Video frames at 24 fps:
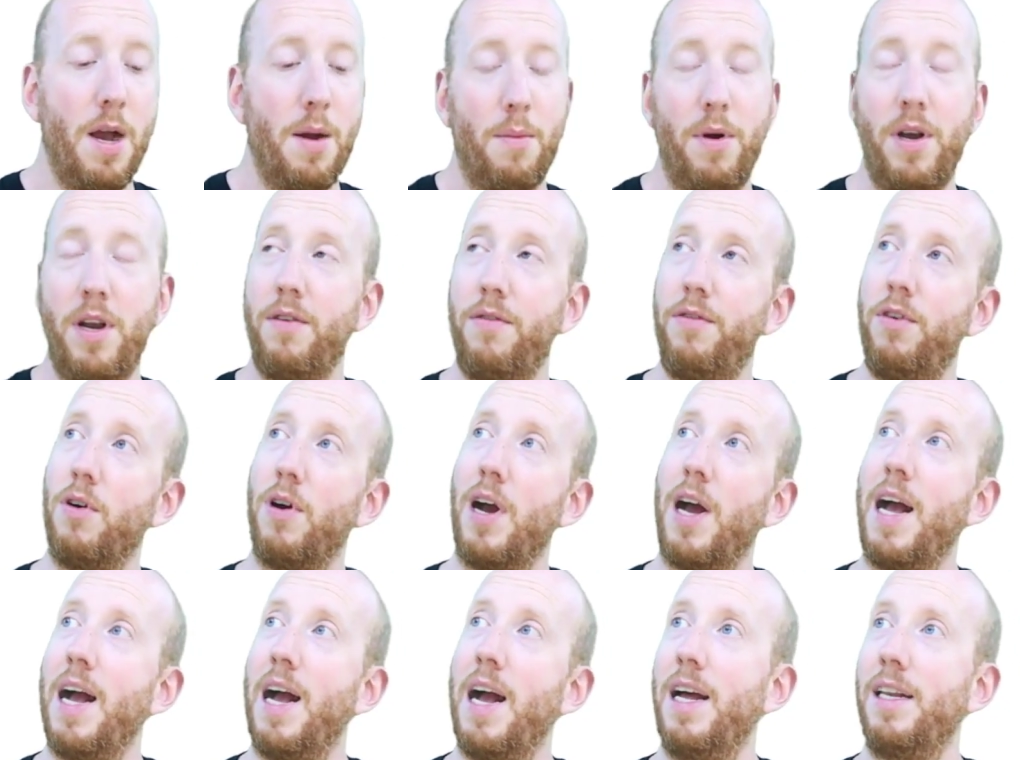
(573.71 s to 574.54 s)
But if
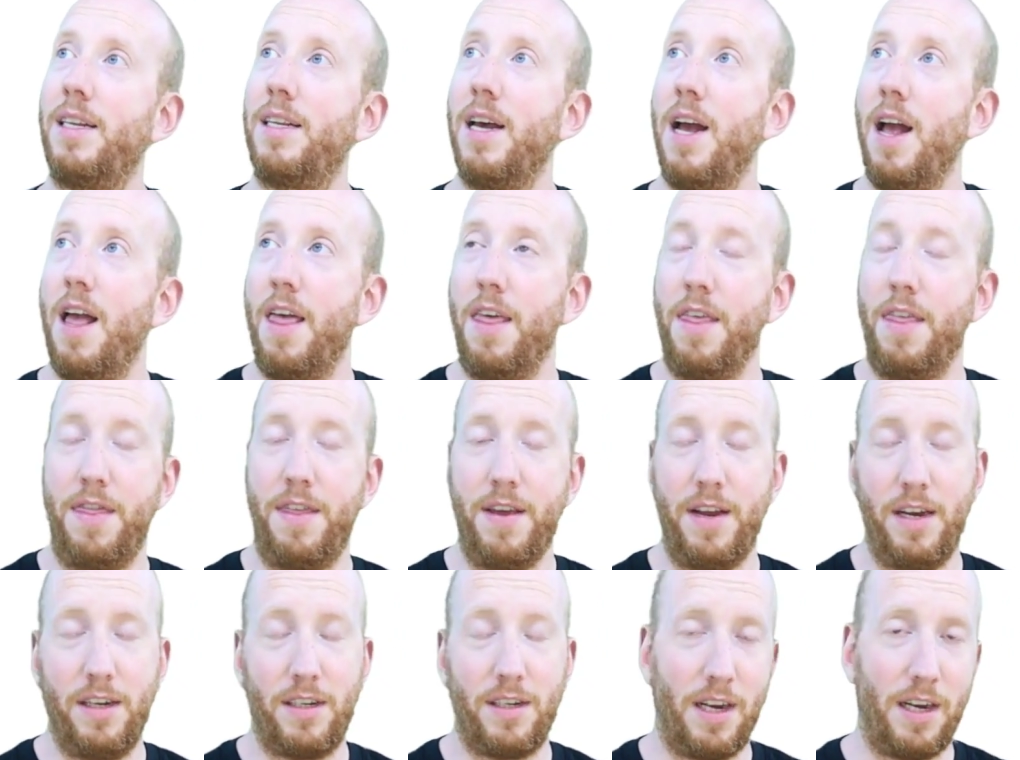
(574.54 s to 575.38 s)
you add
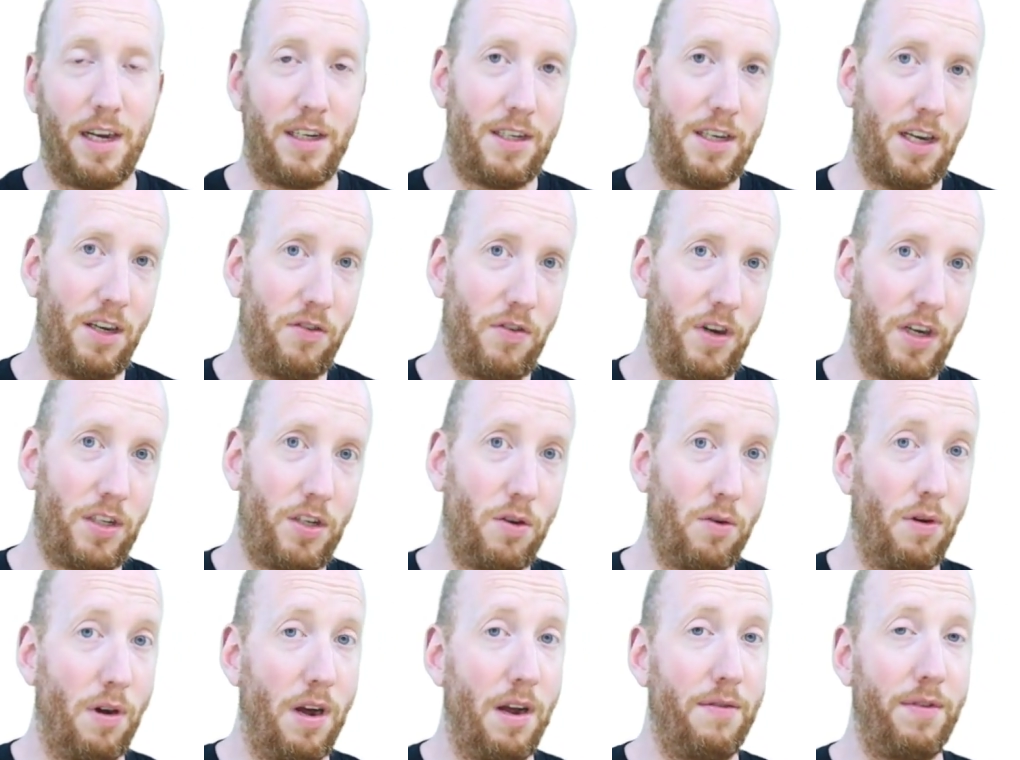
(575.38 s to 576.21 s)
these eccentrics,
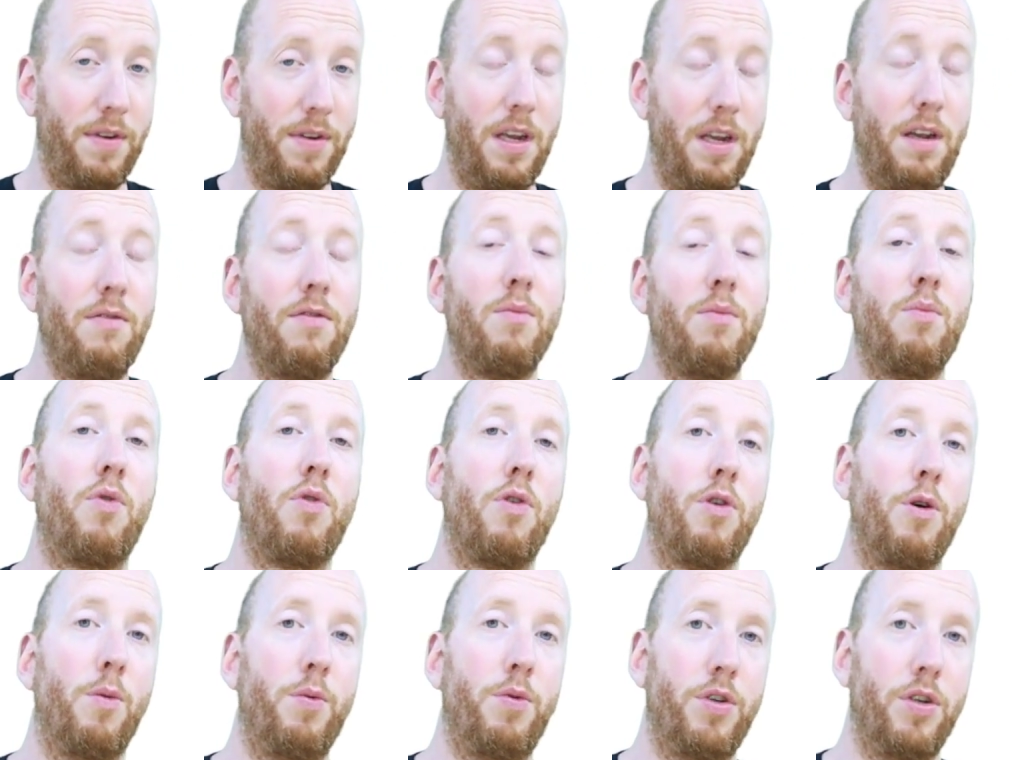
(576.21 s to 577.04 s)
you will have even
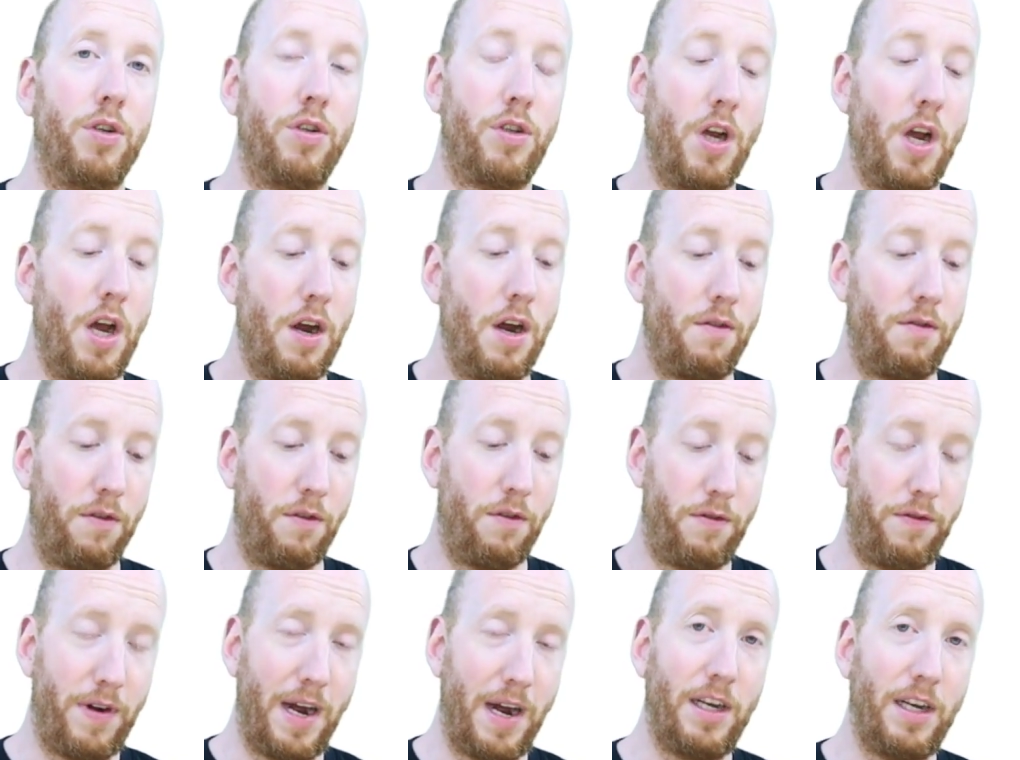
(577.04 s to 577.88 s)
more options for
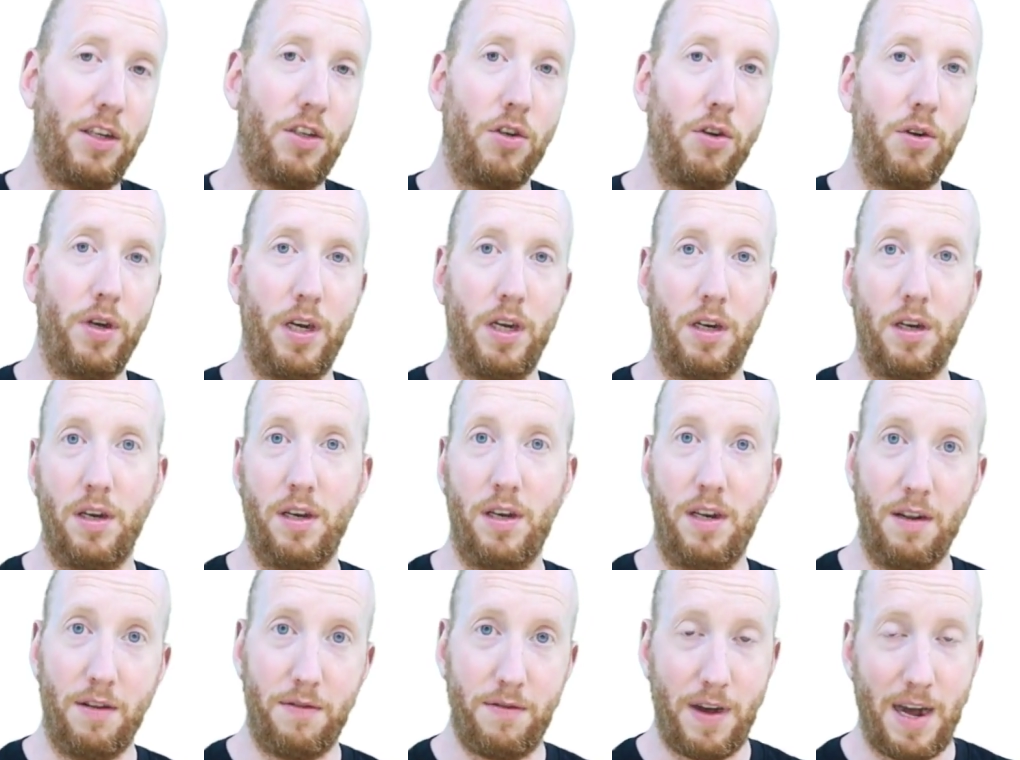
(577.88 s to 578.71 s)
fine-tuning the
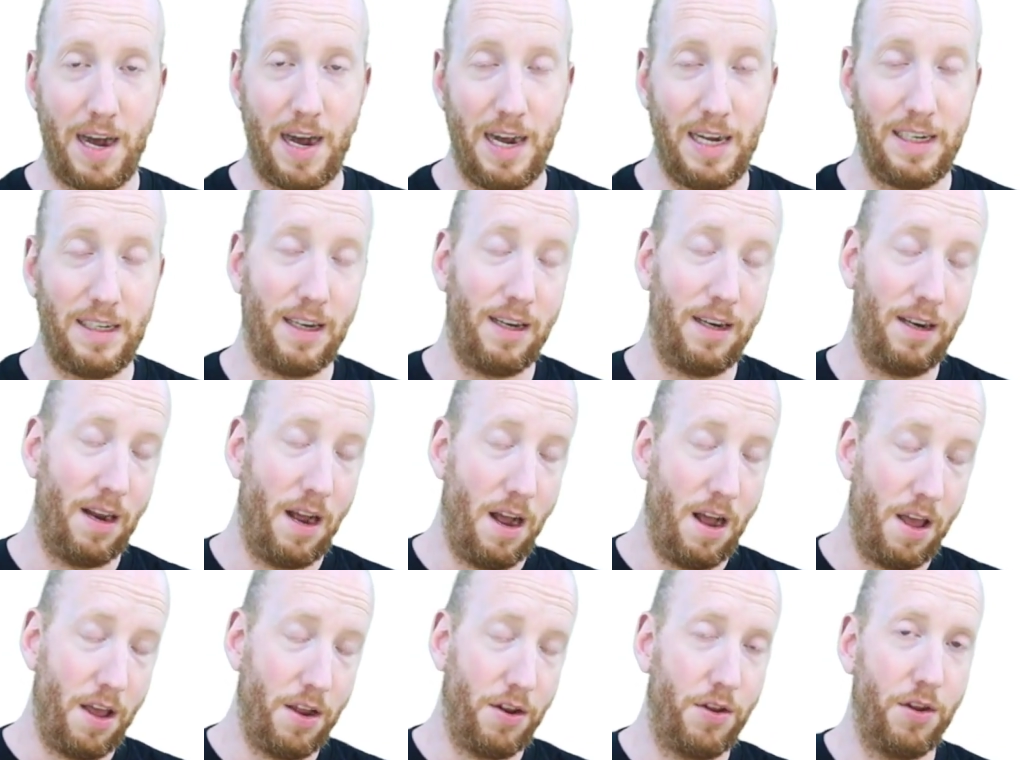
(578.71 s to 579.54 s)
diff height and
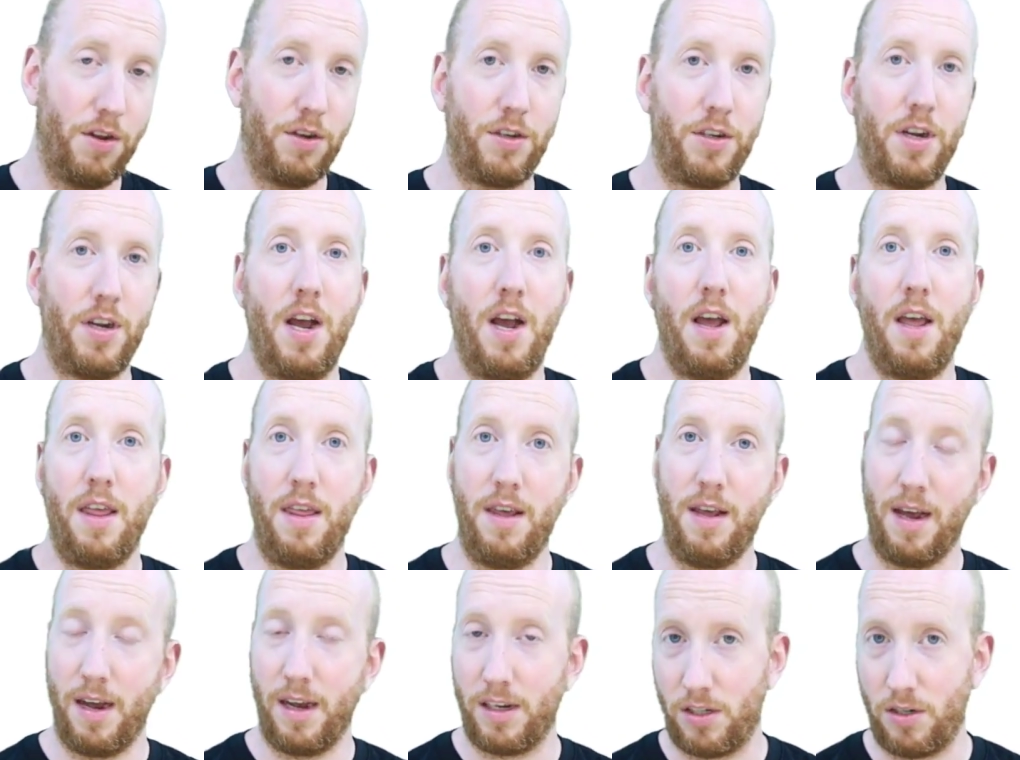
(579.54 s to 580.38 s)
thus
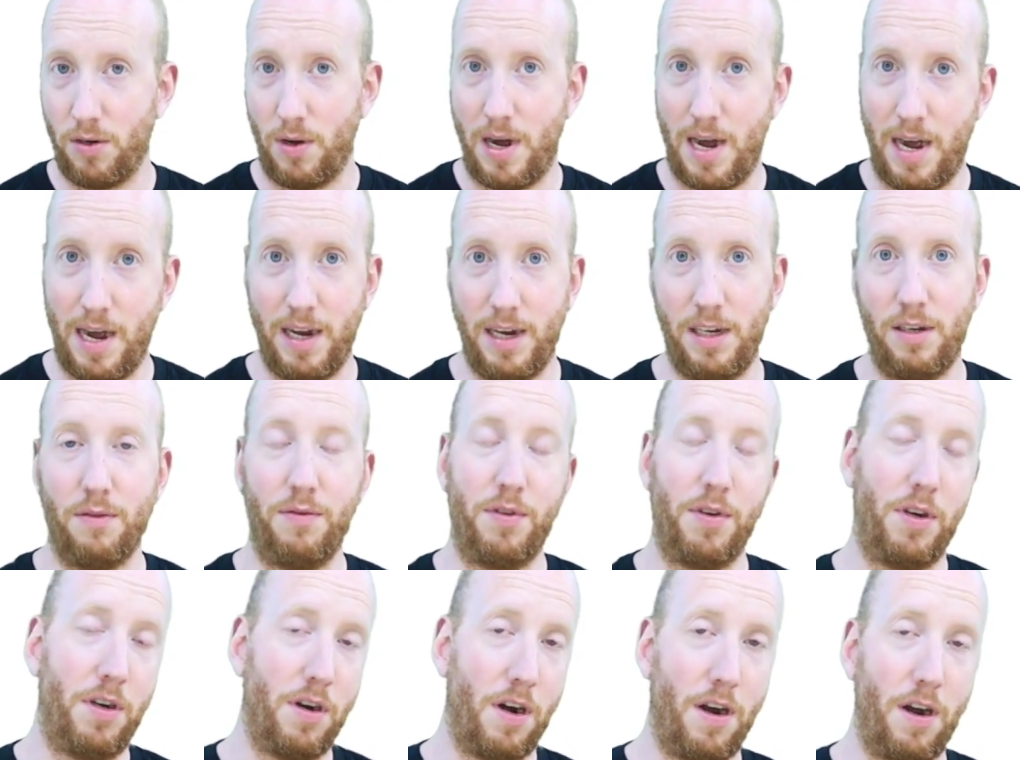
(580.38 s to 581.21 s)
the axle height of
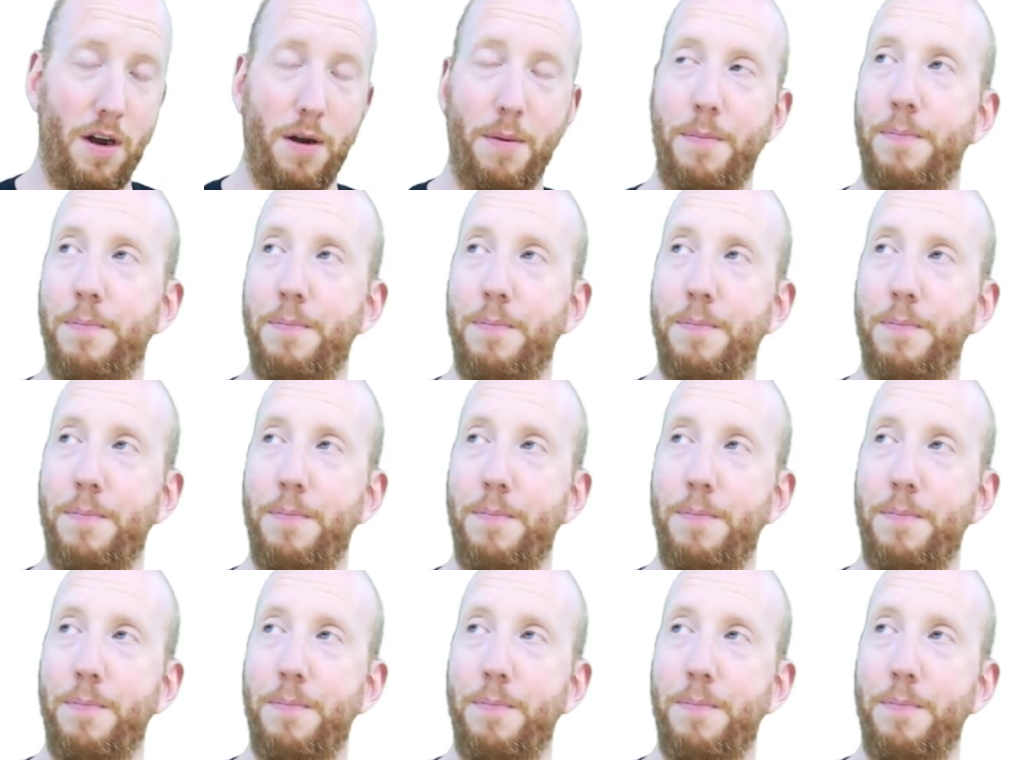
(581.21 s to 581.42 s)
the car.